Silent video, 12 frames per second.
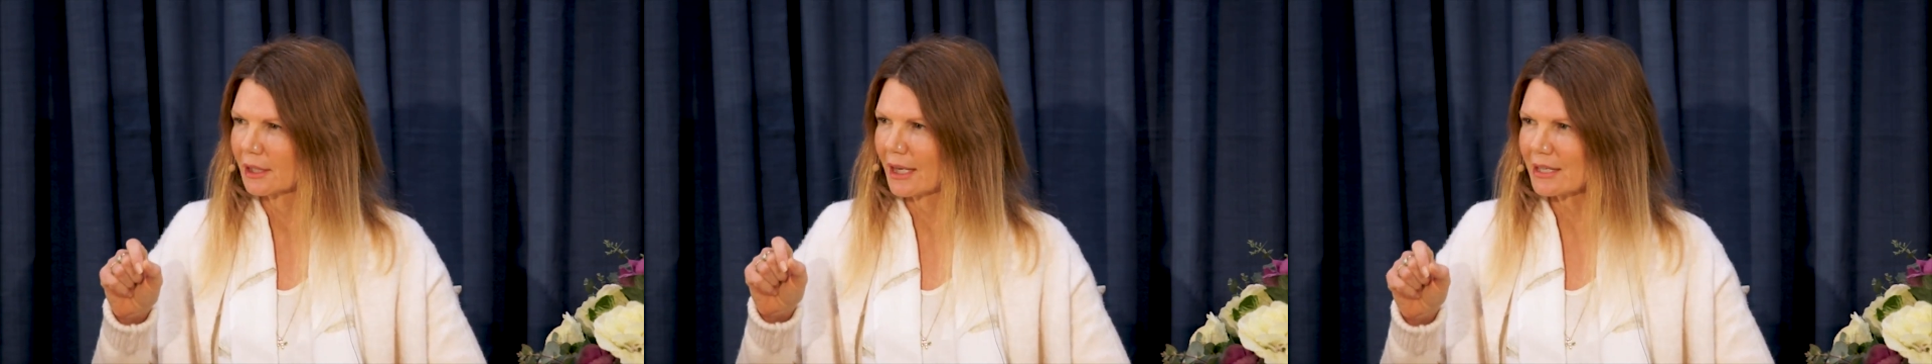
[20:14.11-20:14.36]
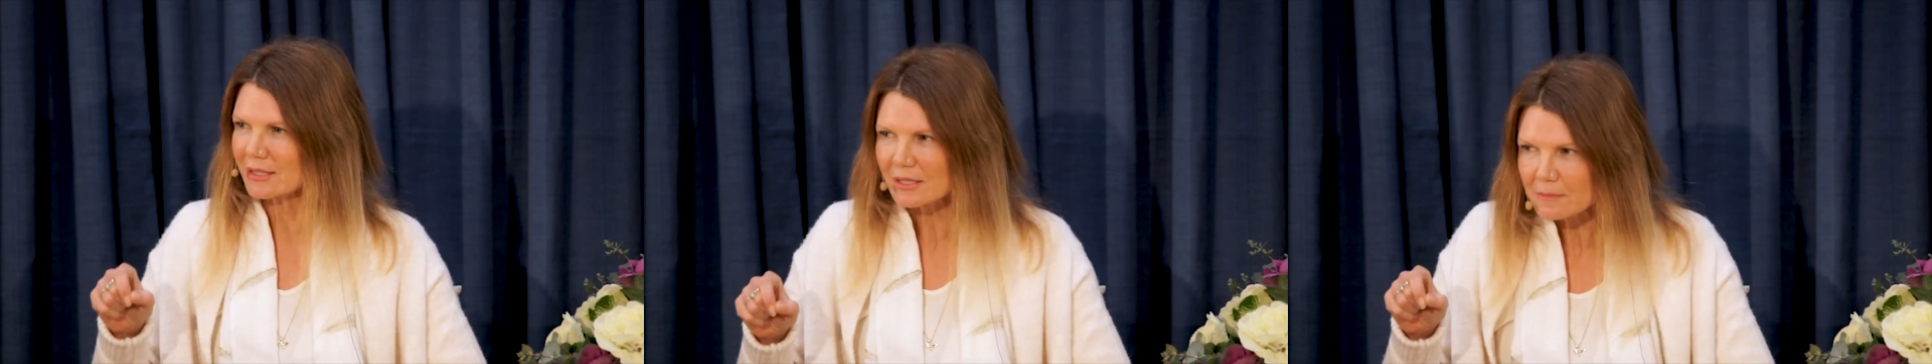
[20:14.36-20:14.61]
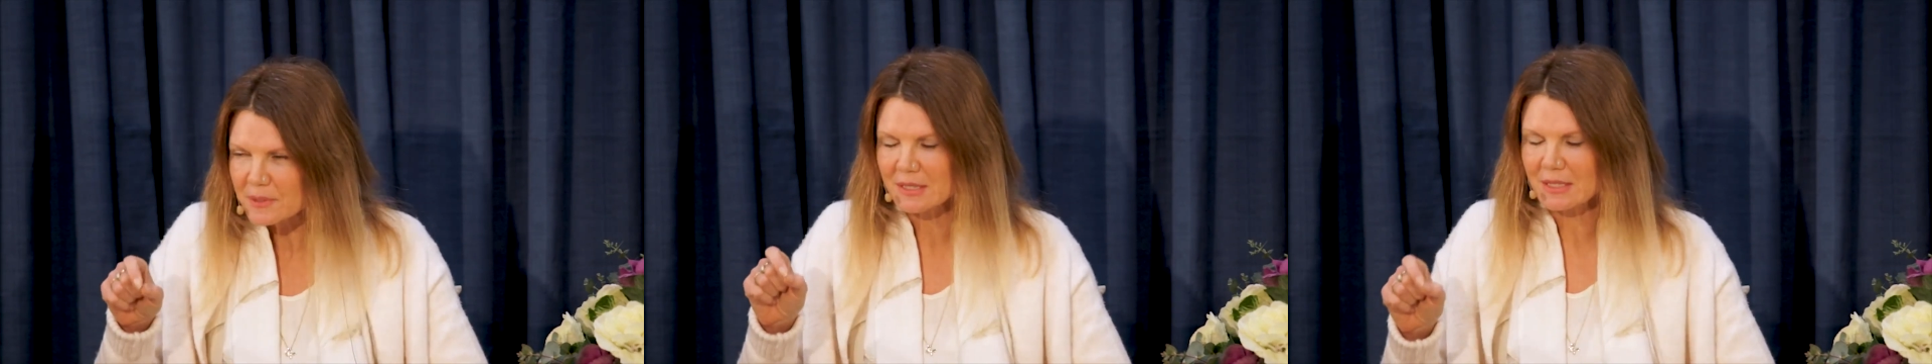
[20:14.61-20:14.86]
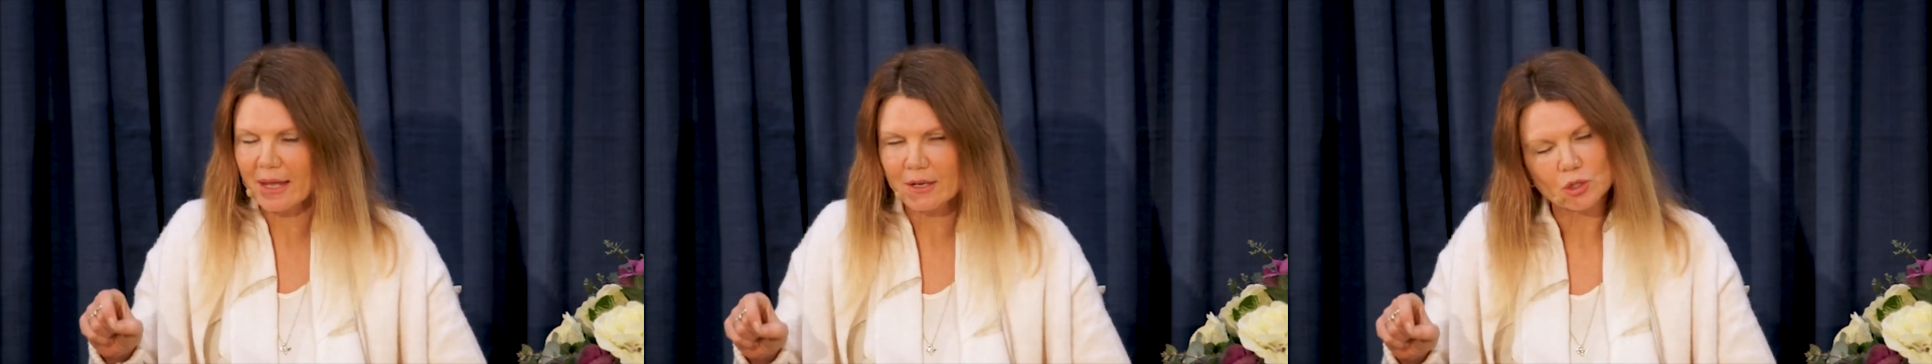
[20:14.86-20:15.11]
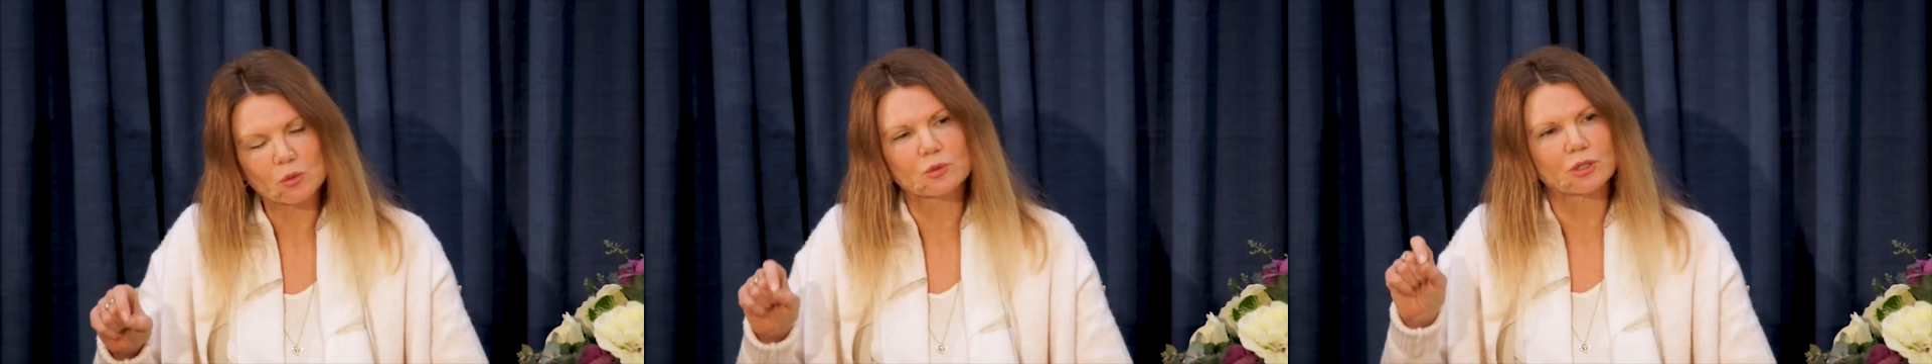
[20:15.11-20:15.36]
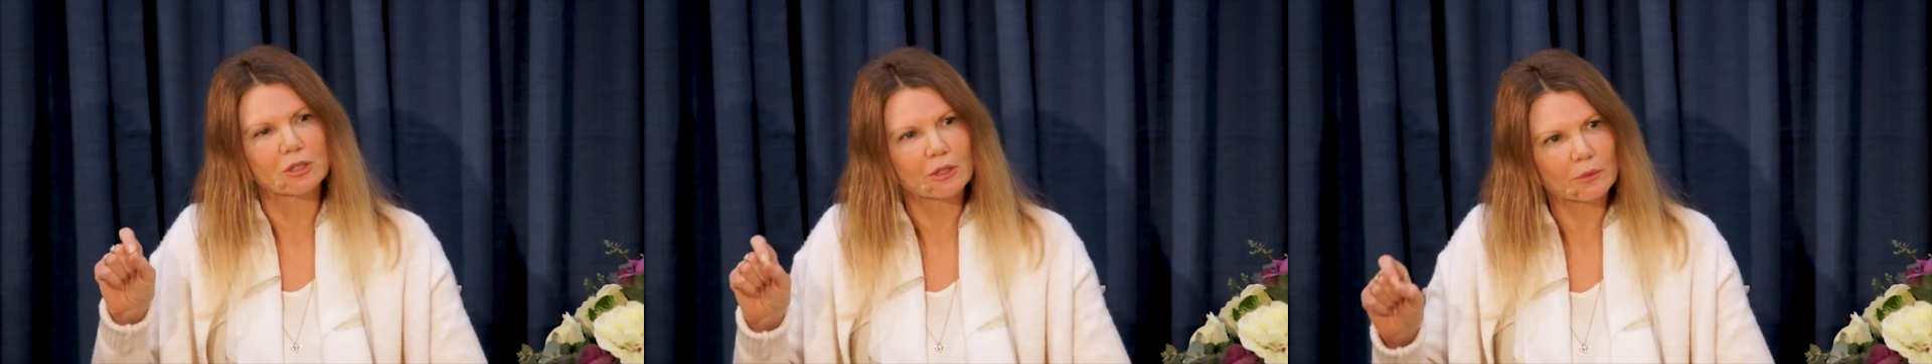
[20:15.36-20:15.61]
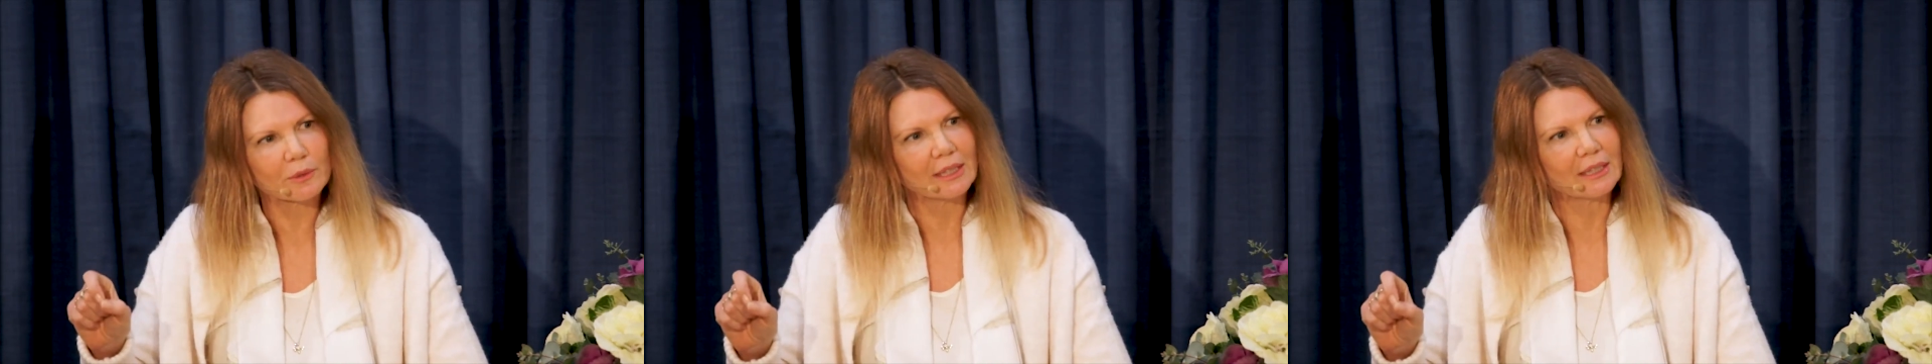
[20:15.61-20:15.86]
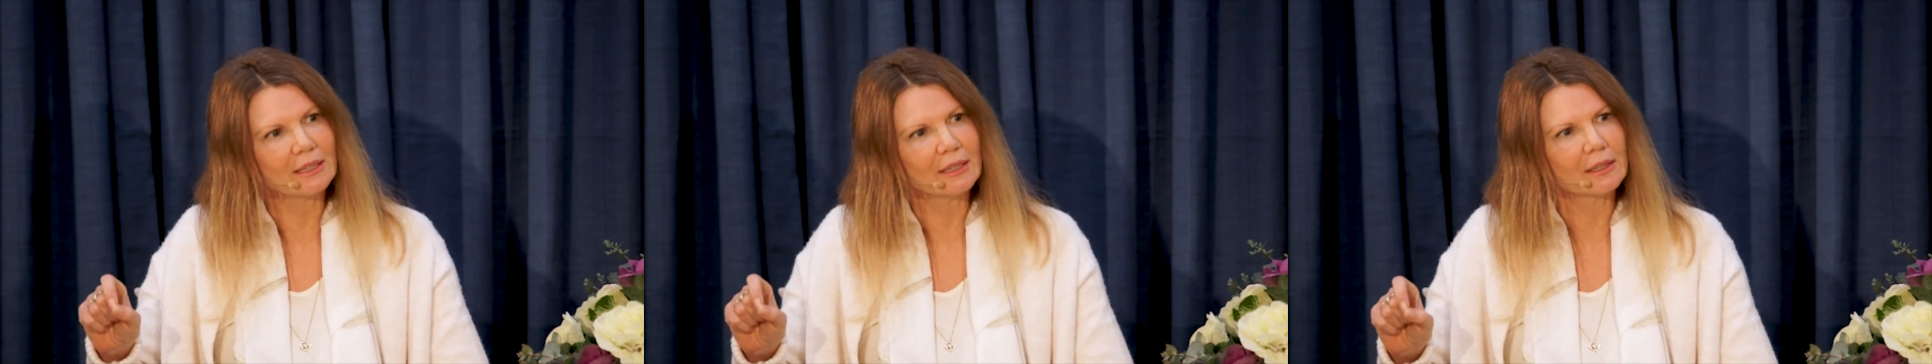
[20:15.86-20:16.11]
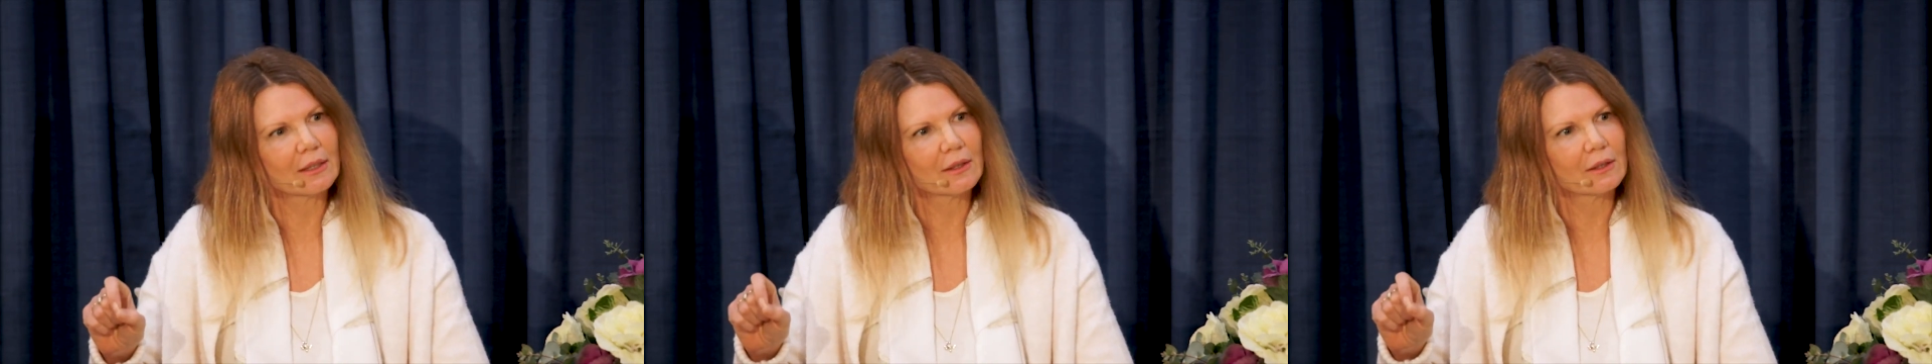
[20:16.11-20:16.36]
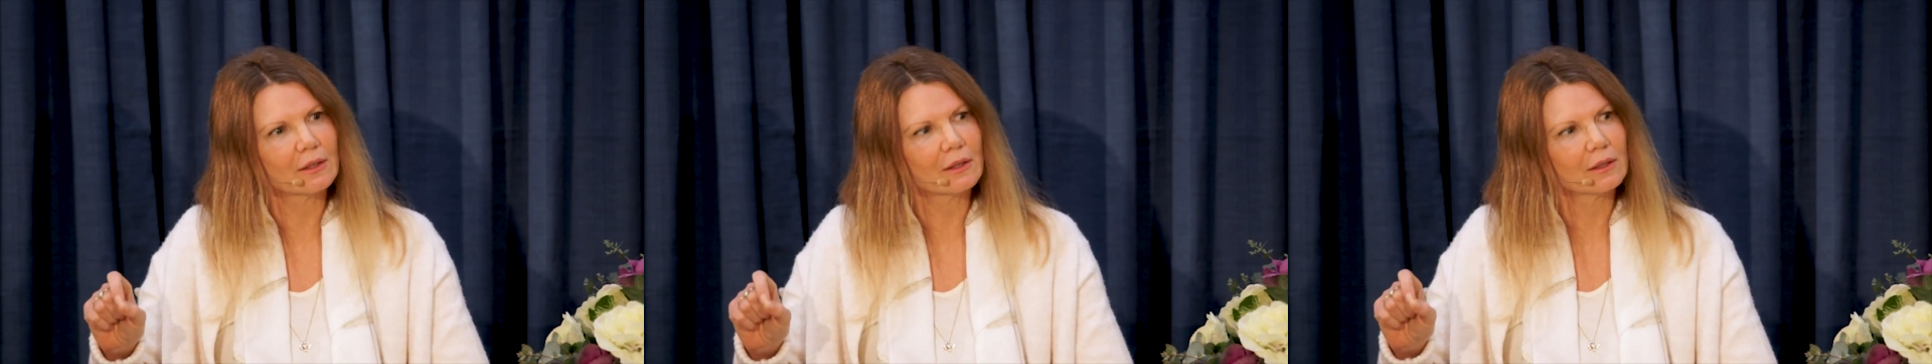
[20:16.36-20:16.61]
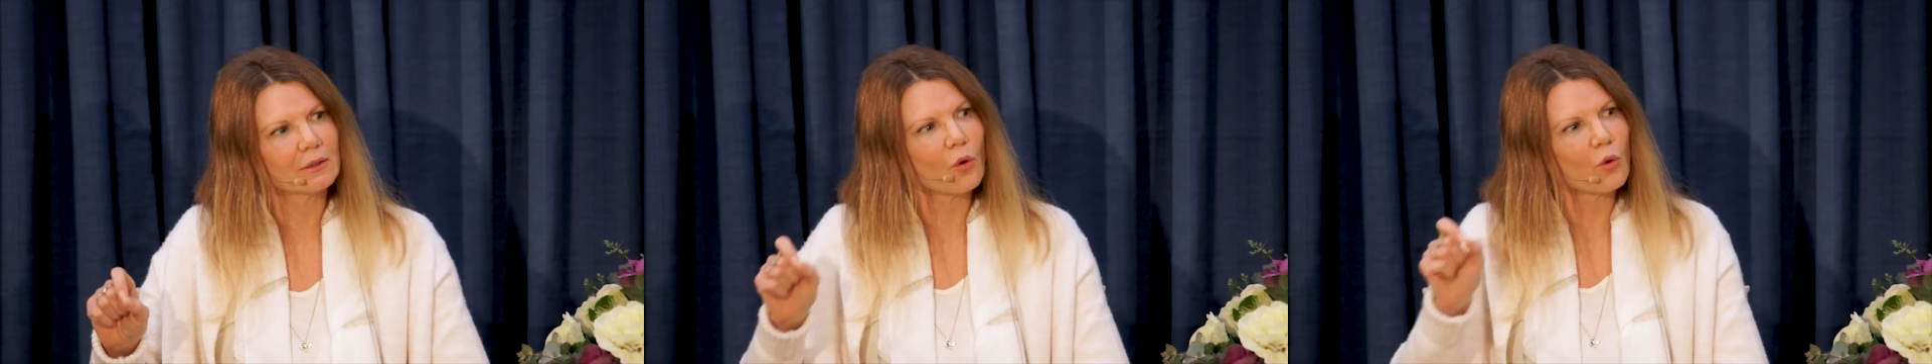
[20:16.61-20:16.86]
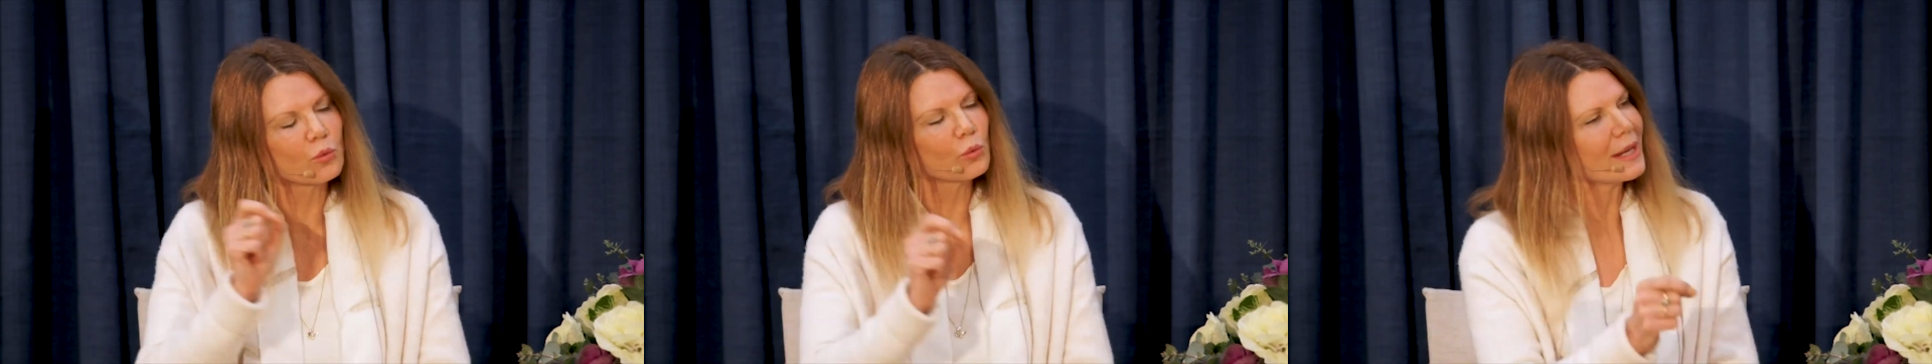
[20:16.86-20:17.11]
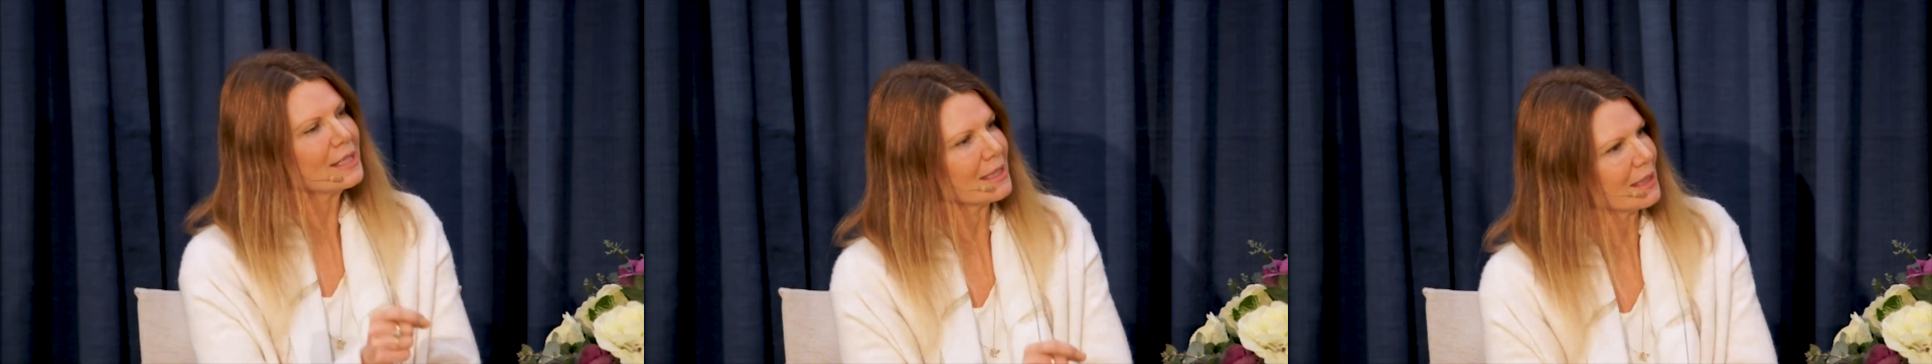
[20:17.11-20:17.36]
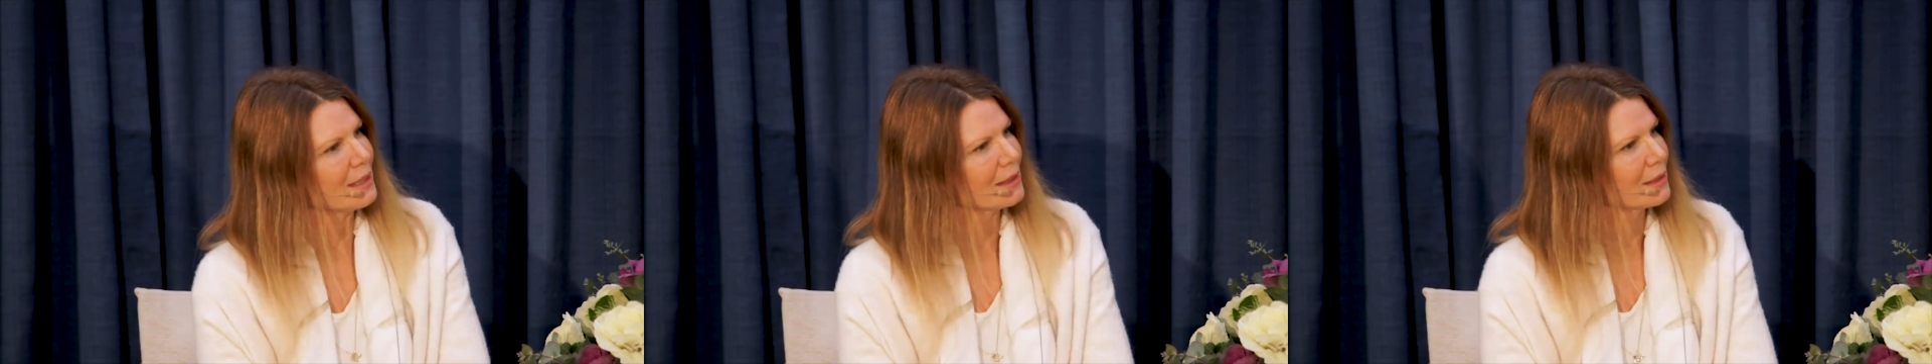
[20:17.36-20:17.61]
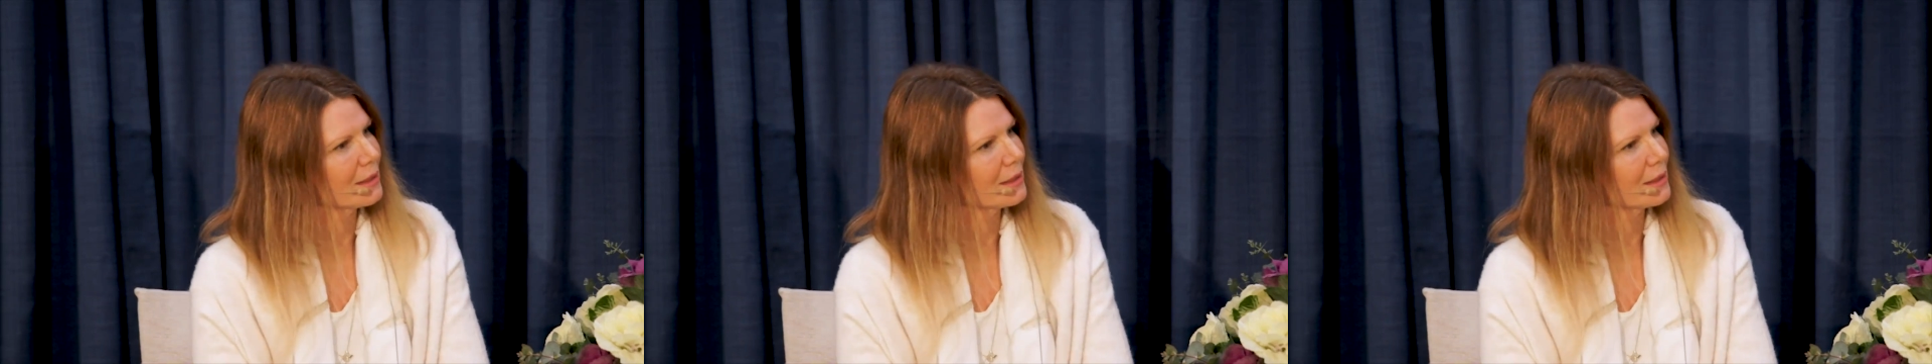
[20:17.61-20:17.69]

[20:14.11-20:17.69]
a substantial degree already